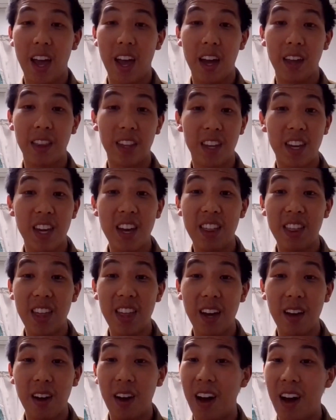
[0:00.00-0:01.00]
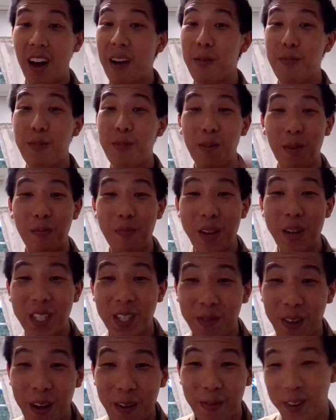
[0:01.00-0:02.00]
And the key thing, I would be
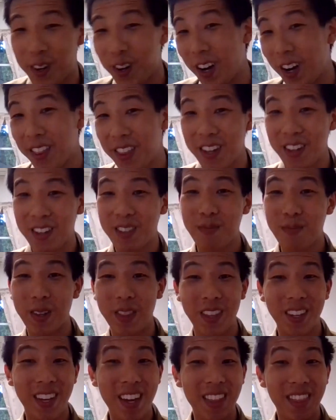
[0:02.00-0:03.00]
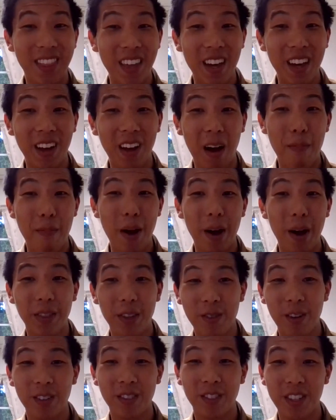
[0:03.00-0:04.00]
remiss if I forgot this, but the key thing about the
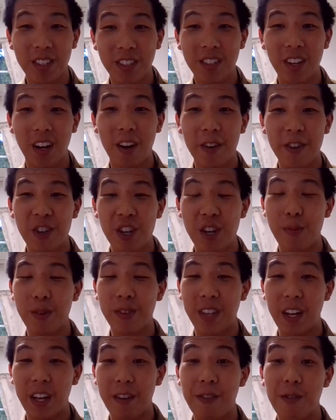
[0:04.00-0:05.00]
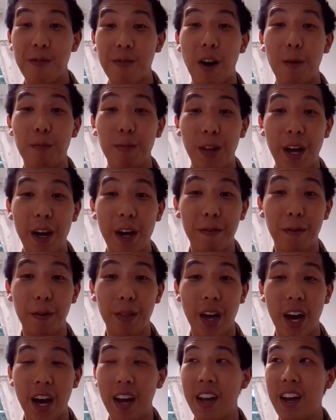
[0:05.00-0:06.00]
trustee scholarship is that if you are applying for
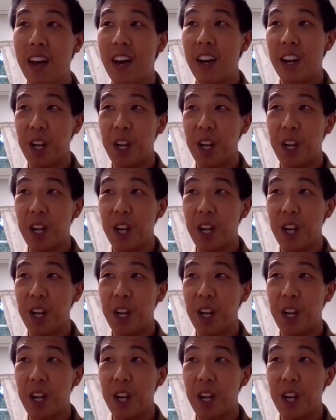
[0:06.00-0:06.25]
that,